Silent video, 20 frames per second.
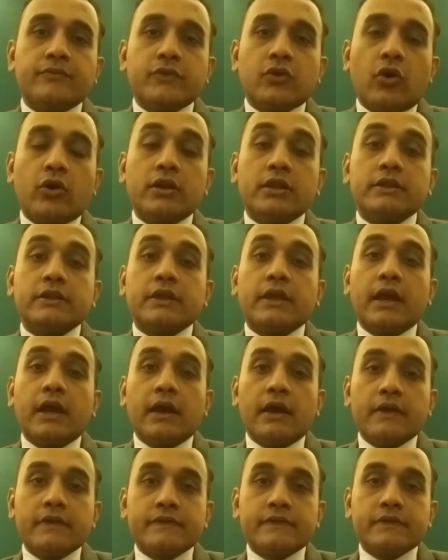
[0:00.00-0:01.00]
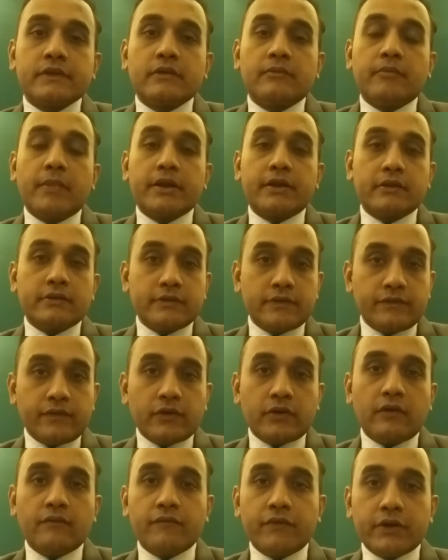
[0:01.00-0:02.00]
the oil and gas, metals if
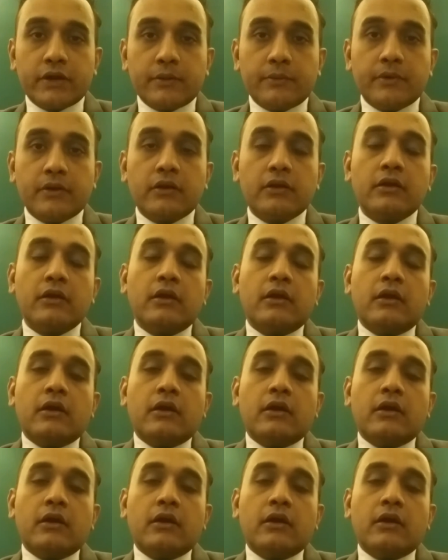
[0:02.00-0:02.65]
you're comfortable.